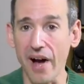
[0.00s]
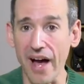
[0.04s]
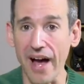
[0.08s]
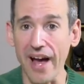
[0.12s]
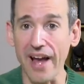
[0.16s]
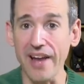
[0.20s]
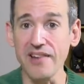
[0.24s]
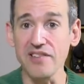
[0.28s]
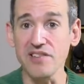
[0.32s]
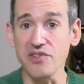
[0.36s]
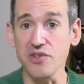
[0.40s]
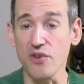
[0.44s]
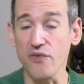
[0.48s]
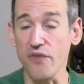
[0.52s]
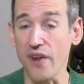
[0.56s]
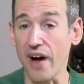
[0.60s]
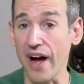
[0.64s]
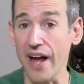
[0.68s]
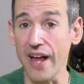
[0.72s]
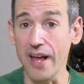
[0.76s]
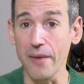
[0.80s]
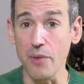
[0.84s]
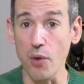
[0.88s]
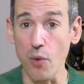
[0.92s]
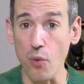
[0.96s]
mine. So if
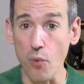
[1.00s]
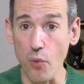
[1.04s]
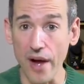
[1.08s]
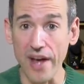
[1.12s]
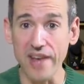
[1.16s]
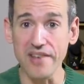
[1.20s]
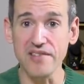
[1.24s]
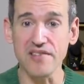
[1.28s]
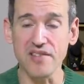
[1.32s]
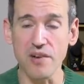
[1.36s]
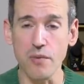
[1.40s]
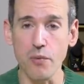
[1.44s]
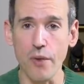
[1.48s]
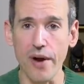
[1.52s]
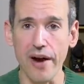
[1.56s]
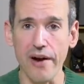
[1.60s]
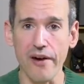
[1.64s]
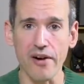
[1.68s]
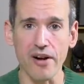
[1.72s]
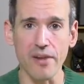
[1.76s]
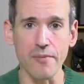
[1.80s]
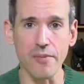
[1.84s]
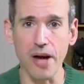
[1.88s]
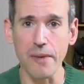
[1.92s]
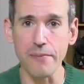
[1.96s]
I am away
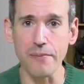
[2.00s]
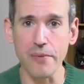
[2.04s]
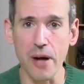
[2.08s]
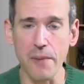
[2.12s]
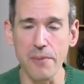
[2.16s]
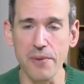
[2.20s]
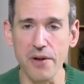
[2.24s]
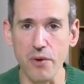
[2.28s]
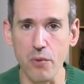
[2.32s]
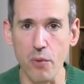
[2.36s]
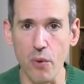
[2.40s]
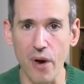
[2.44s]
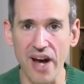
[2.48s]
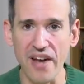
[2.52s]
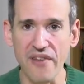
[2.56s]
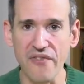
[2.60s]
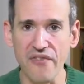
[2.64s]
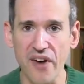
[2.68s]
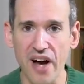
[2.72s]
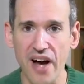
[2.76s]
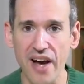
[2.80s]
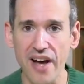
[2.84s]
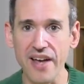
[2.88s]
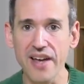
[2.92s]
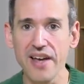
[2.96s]
somewhere and I'm on public
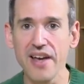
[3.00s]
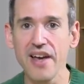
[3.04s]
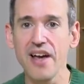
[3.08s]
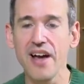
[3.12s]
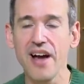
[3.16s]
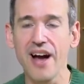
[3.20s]
Wi-Fi,